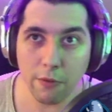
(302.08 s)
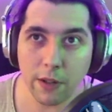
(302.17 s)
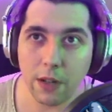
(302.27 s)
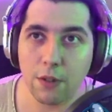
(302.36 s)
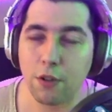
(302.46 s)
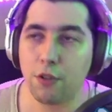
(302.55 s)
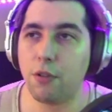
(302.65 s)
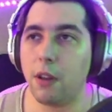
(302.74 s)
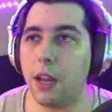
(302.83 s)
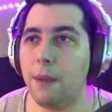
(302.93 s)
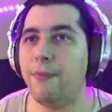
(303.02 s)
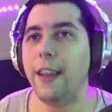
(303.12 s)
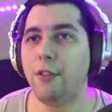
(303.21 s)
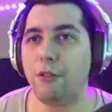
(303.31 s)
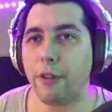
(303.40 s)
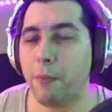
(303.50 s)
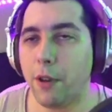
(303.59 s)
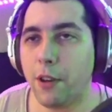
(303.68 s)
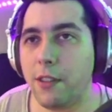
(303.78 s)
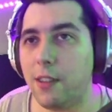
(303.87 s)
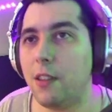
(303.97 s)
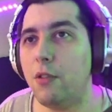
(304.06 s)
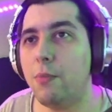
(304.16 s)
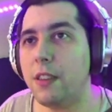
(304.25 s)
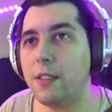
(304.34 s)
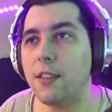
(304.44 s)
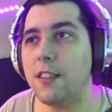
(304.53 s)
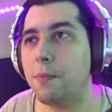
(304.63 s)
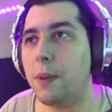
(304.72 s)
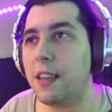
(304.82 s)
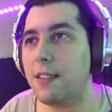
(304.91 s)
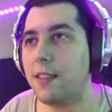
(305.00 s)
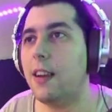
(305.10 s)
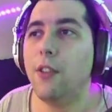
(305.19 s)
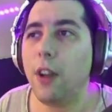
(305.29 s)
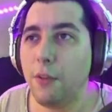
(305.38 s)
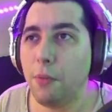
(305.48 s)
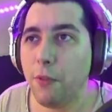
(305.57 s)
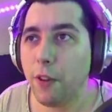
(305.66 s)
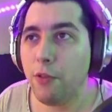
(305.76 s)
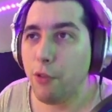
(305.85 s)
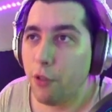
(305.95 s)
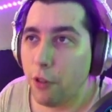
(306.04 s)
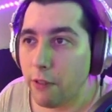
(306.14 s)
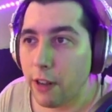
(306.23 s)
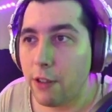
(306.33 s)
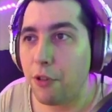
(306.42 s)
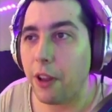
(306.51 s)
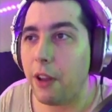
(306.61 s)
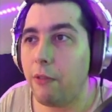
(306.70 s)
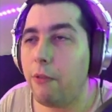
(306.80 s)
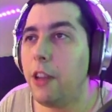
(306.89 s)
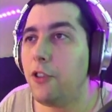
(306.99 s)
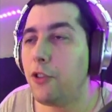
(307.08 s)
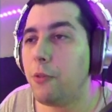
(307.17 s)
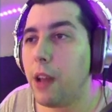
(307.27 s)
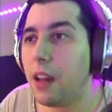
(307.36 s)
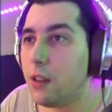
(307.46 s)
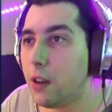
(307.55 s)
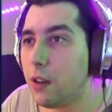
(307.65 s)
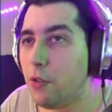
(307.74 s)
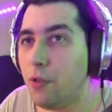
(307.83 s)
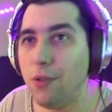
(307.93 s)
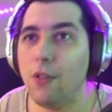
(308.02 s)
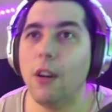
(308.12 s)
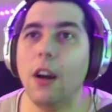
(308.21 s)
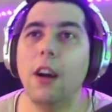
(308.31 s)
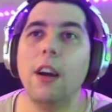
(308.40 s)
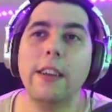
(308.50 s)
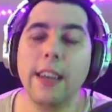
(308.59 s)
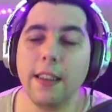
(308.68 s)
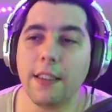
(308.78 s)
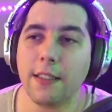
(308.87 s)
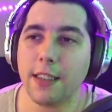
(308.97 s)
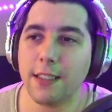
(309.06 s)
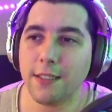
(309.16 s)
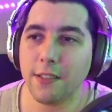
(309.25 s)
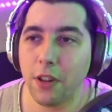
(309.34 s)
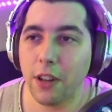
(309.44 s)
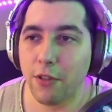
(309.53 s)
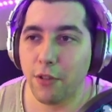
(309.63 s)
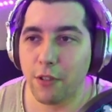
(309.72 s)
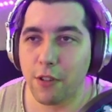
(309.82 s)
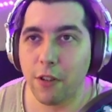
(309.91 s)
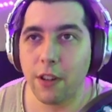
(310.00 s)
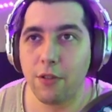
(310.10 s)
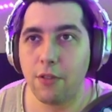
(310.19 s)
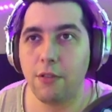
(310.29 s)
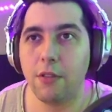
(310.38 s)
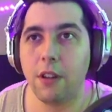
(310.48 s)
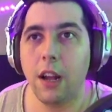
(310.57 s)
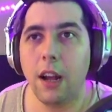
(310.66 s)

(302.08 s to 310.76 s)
move down the tree. And 3 points into Personal Space. So let's move on to the red tree, which we are down to Catharsis. No need to go into